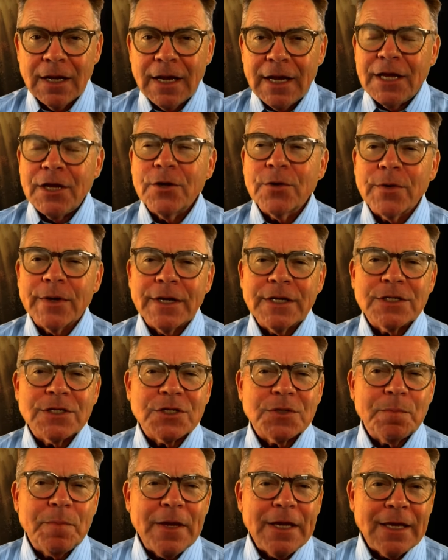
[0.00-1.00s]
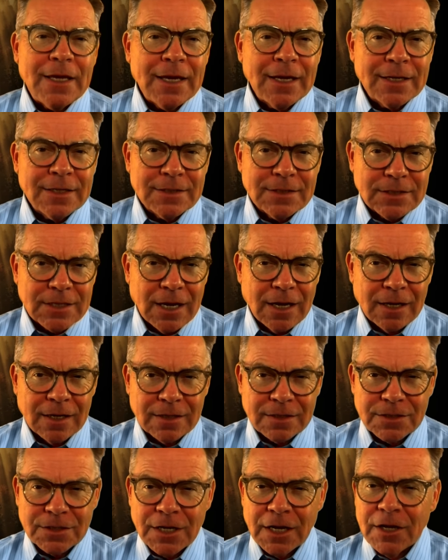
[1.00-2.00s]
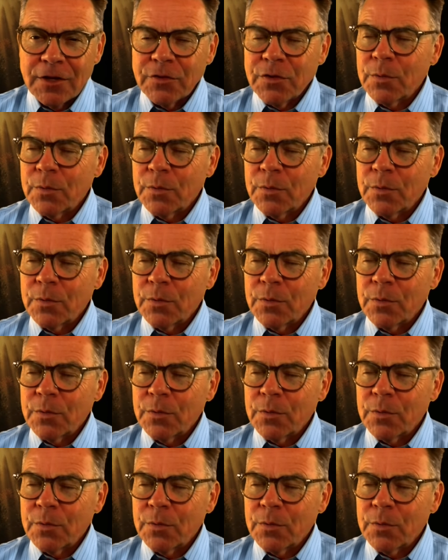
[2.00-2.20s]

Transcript: hearing speaking in tongues,